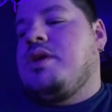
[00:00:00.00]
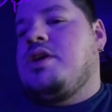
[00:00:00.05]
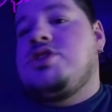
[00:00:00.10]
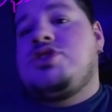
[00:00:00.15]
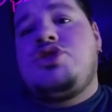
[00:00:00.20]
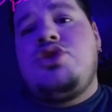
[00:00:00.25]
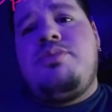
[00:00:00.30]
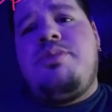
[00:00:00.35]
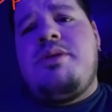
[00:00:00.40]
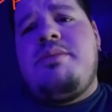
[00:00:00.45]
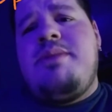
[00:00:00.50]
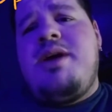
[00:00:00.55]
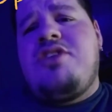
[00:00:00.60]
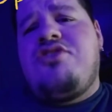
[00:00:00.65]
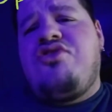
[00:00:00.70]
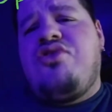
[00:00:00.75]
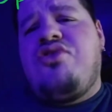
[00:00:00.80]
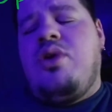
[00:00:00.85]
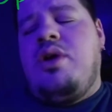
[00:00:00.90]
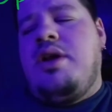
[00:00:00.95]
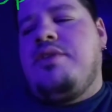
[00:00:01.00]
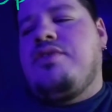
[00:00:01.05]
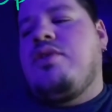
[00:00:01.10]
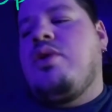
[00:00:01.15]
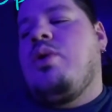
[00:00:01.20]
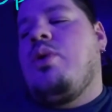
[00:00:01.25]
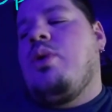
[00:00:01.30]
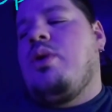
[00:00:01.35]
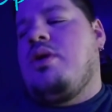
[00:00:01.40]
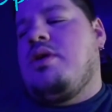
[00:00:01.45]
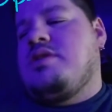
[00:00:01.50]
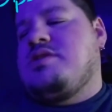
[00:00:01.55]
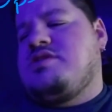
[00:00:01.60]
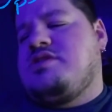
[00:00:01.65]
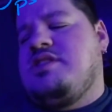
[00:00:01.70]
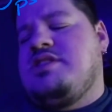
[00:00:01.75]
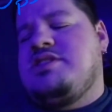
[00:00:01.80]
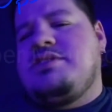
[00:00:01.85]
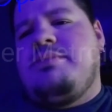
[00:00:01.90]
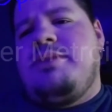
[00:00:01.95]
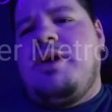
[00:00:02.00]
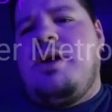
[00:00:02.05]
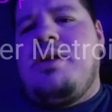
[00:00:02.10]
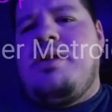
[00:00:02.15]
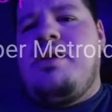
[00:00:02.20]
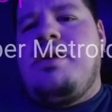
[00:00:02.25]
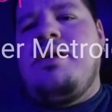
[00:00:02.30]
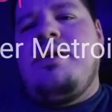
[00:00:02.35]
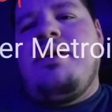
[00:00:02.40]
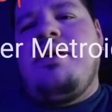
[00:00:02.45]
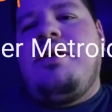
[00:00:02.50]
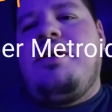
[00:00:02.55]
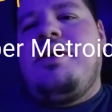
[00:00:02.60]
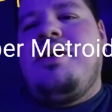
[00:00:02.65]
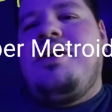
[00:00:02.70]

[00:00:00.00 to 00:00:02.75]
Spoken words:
Super Metroid, of course, needs to be on here.